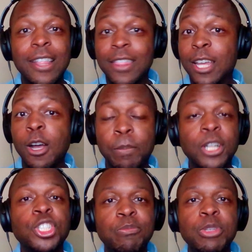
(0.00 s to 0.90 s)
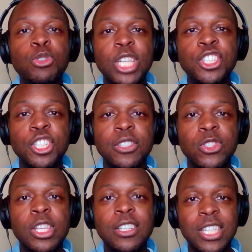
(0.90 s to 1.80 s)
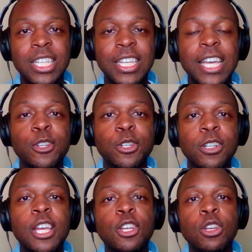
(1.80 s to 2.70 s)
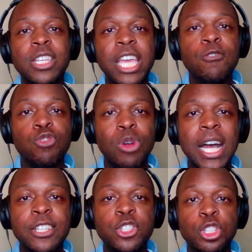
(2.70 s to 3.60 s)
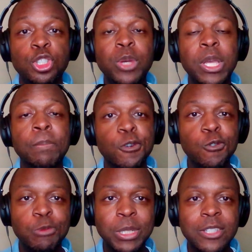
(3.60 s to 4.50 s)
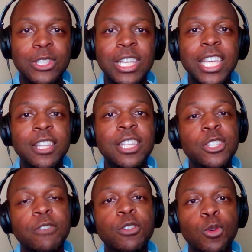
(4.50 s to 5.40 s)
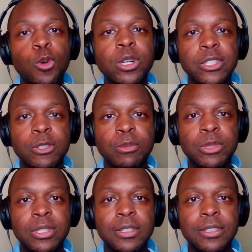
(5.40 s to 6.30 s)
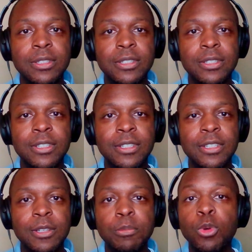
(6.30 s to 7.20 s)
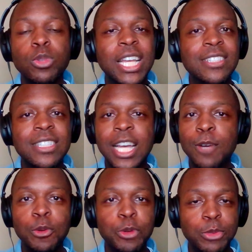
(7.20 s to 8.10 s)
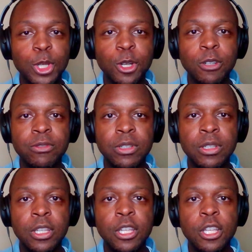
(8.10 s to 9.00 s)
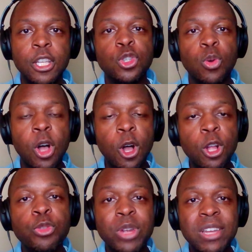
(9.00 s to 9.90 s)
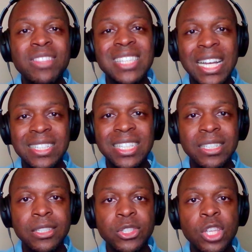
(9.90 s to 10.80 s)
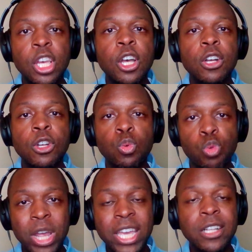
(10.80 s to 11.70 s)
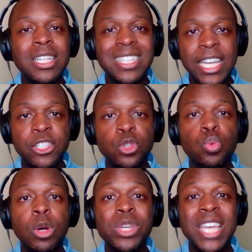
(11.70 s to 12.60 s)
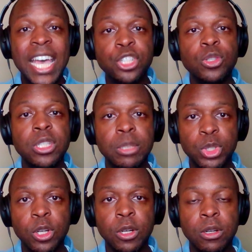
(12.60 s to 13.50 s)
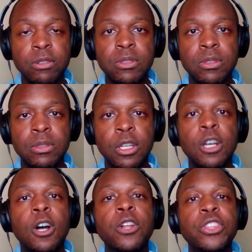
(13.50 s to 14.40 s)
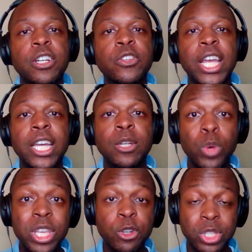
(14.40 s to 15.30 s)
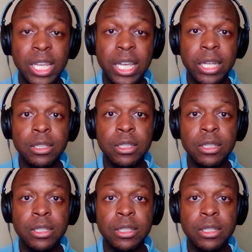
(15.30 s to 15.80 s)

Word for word: that a bunch of mutations together gave rise to improvements in these different organisms. But that's not what we observe. So all three of these ideas rail against what we actually observe. On the other hand, we are saying